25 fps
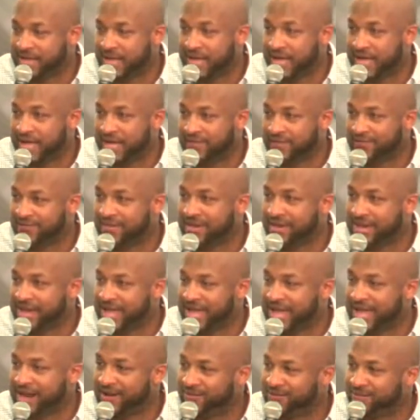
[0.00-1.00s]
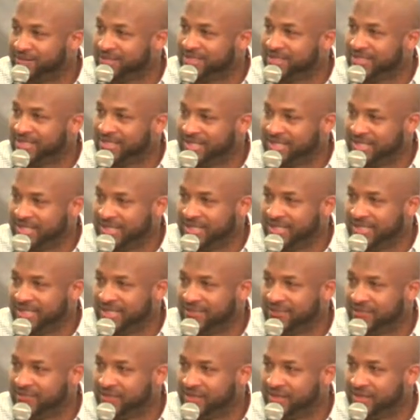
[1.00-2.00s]
I have not
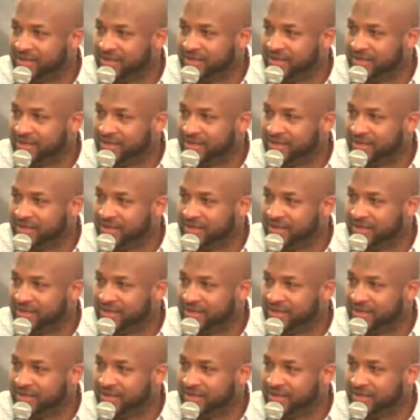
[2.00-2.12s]
received